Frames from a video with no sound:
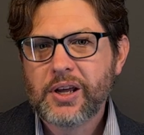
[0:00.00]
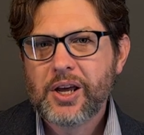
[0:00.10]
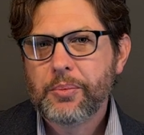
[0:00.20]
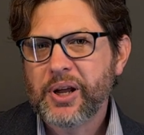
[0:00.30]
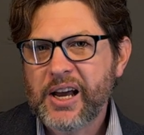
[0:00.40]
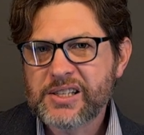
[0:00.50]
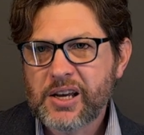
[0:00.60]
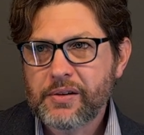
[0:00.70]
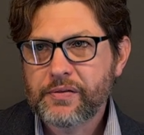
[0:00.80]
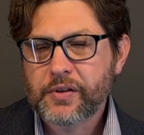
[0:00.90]
But as
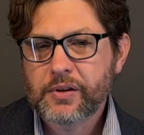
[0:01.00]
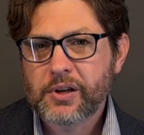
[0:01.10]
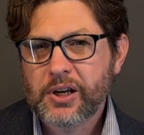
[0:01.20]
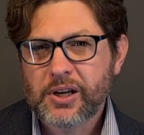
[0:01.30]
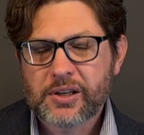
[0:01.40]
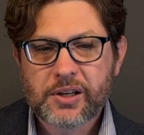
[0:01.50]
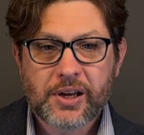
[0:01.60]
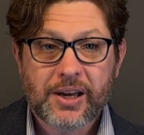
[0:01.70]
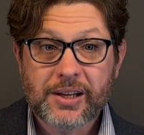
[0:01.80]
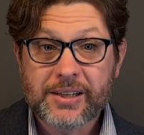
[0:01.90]
I've
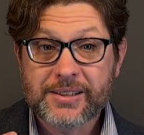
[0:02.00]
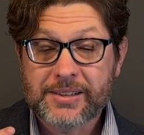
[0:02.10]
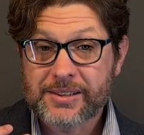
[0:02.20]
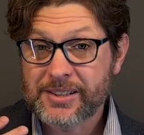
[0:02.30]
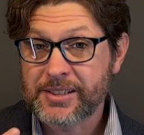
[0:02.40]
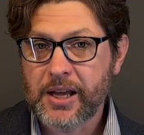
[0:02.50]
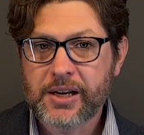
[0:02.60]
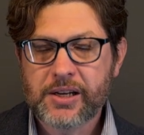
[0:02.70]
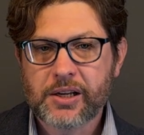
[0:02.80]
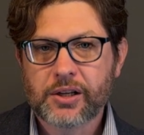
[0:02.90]
studied
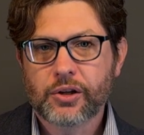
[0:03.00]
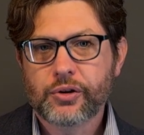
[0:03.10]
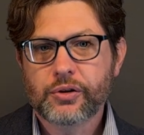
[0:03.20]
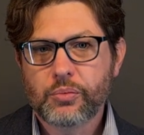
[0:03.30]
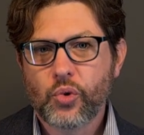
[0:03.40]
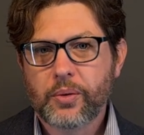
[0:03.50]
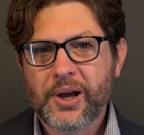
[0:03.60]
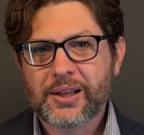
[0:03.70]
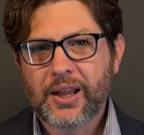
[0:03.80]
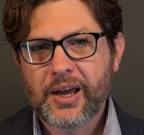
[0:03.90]
and learned more about
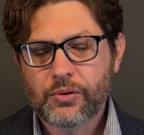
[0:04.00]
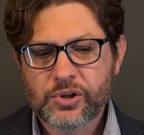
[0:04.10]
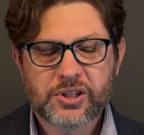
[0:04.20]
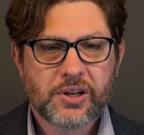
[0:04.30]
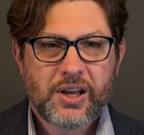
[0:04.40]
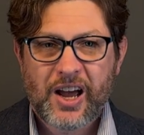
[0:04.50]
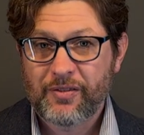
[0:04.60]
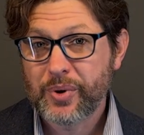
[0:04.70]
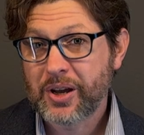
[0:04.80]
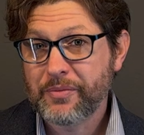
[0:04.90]
language, I've
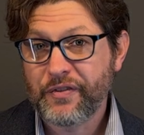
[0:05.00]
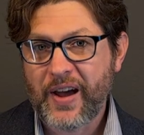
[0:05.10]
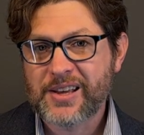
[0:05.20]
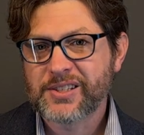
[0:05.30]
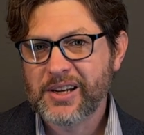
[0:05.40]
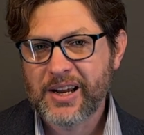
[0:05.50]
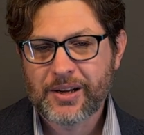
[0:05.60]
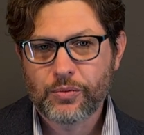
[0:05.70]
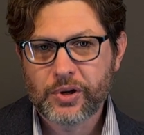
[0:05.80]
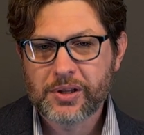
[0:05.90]
become fascinated
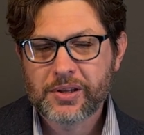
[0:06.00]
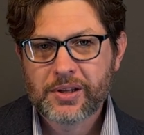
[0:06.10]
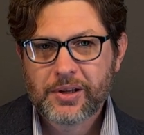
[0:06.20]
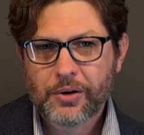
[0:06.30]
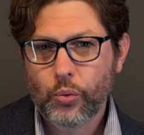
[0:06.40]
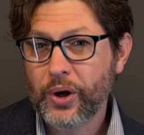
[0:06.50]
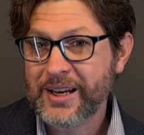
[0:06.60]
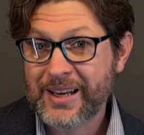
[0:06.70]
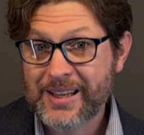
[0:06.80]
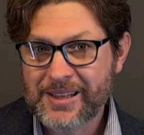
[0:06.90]
with what it
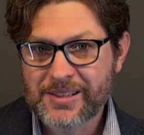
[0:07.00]
is.